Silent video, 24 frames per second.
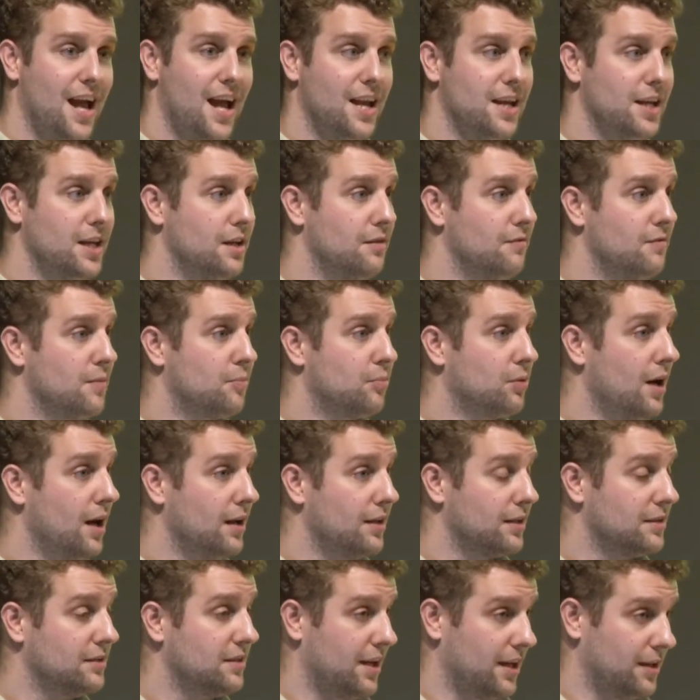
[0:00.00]
any of the
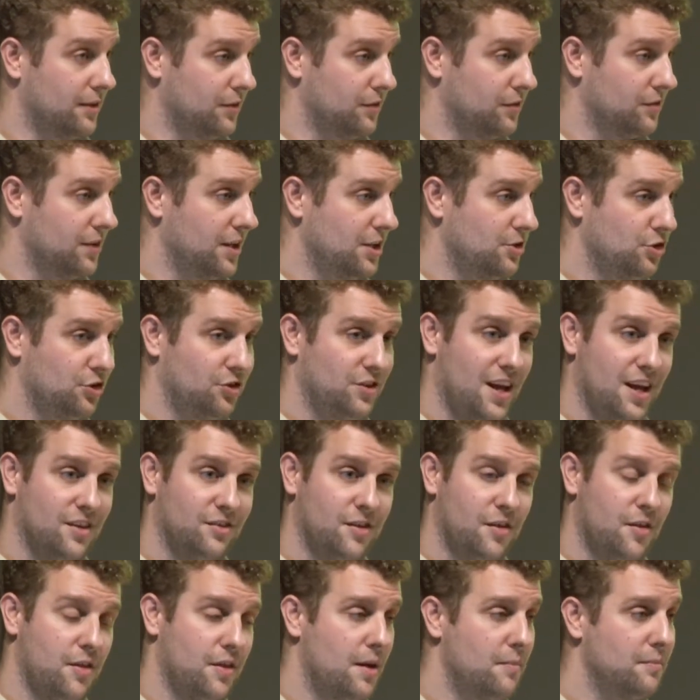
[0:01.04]
product titles. It just
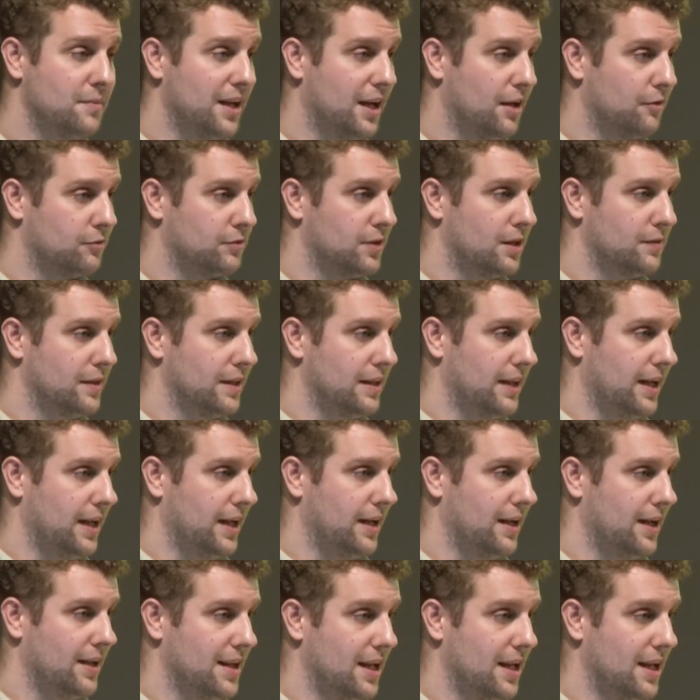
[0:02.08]
has a thumbnail for everything.